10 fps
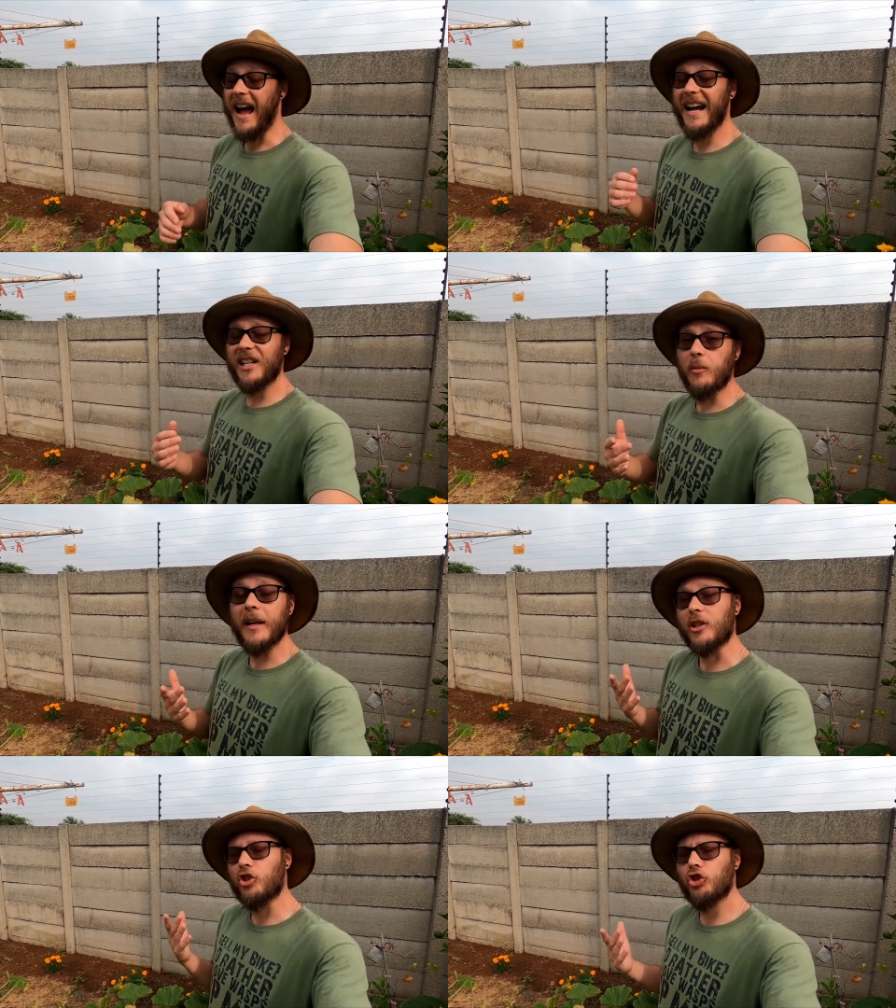I
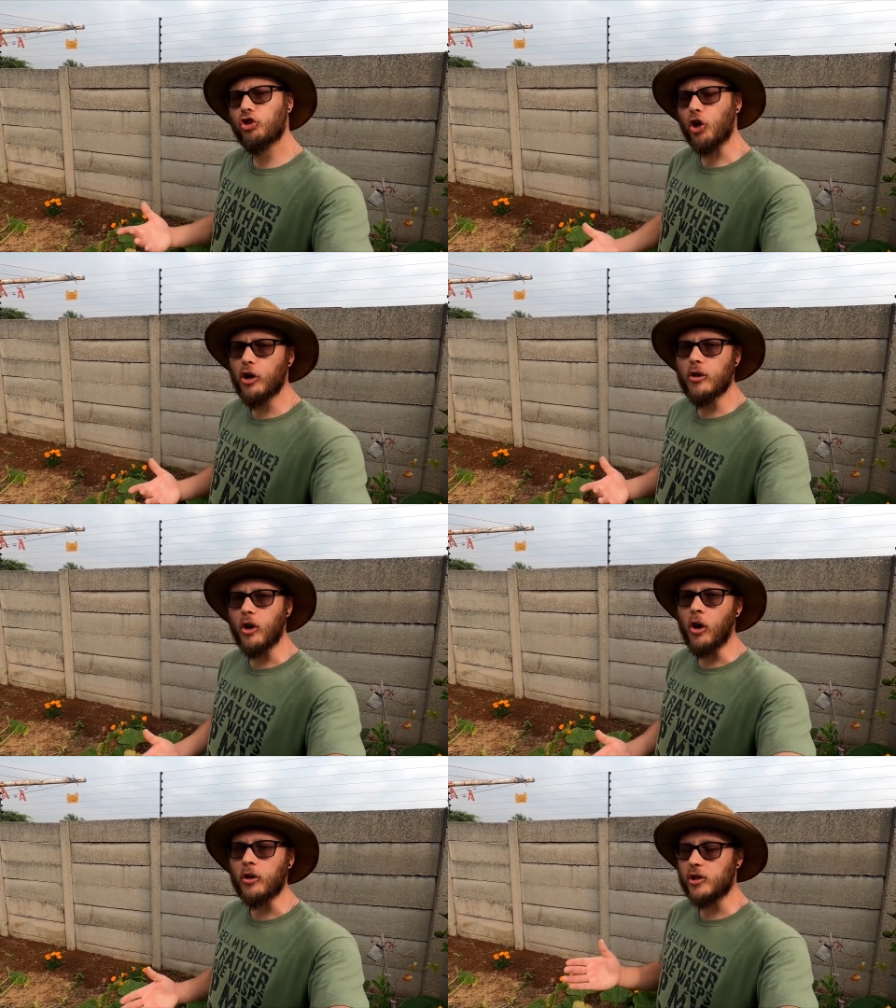actually waited so
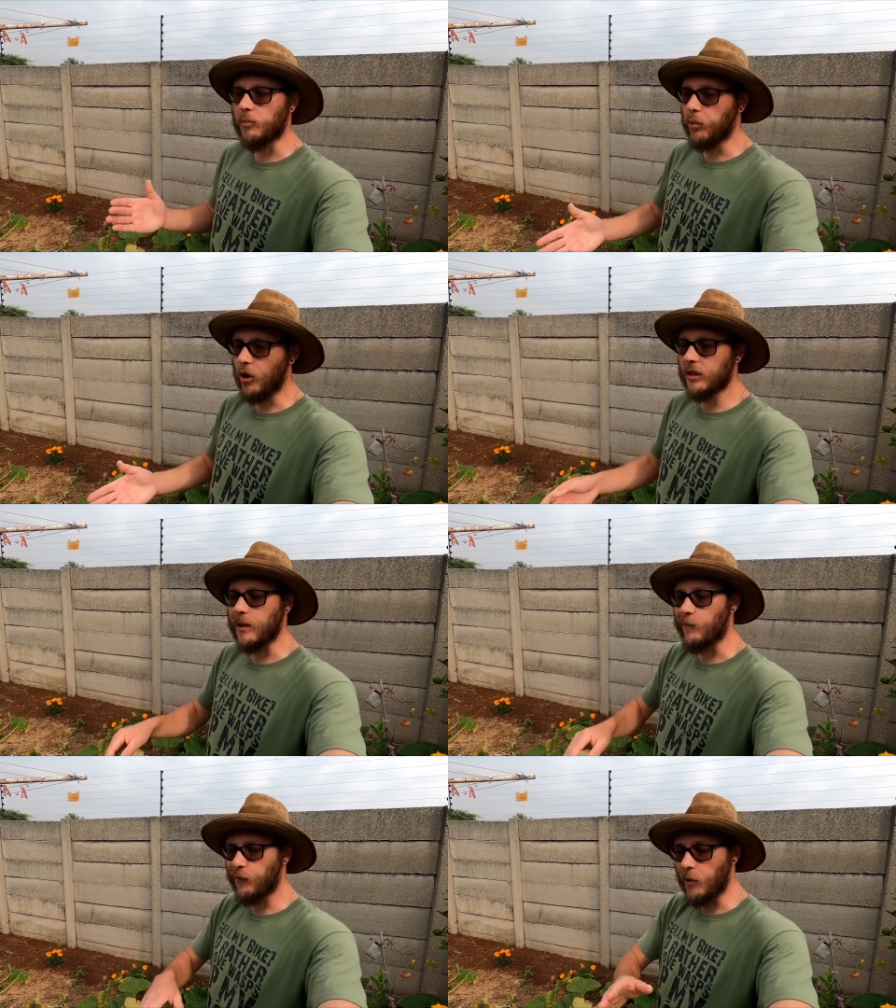long to
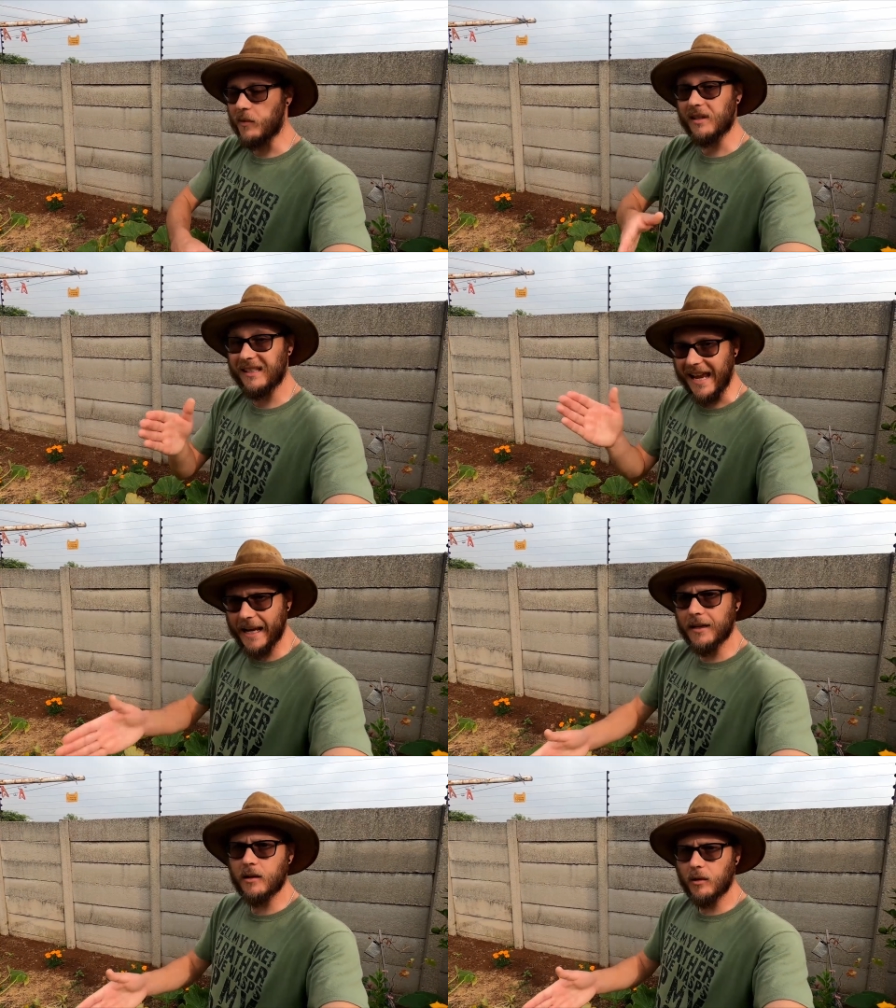plant them from the
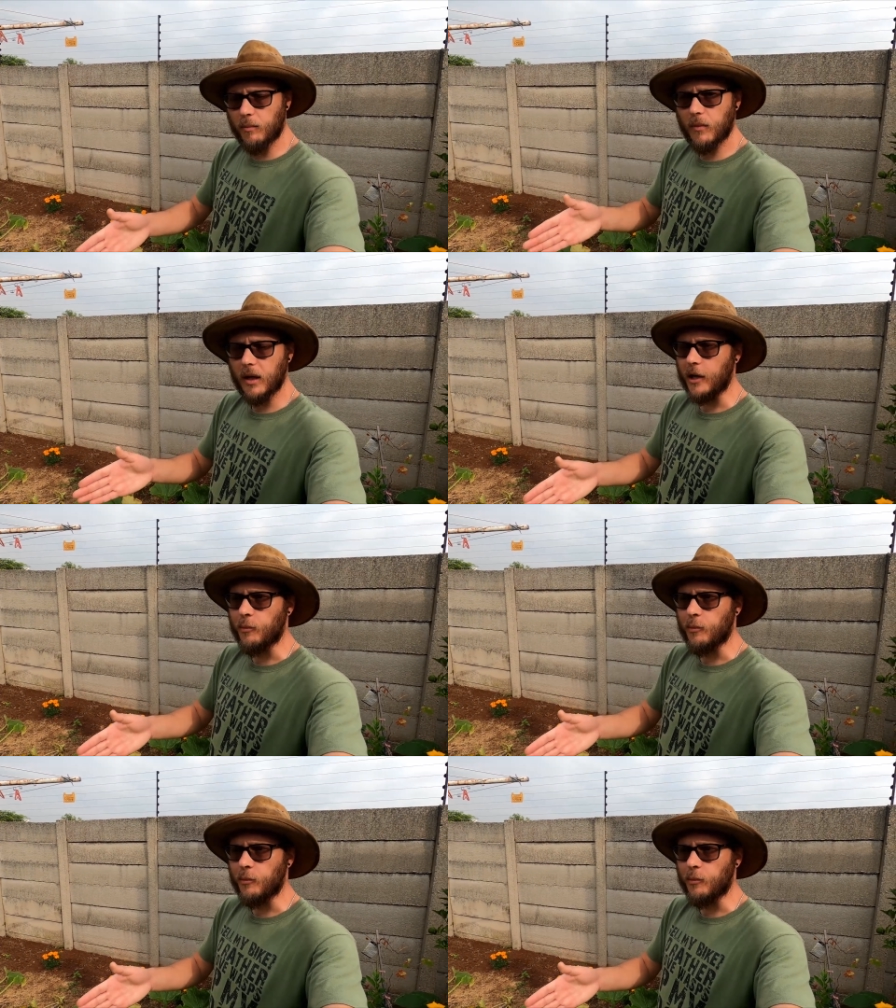second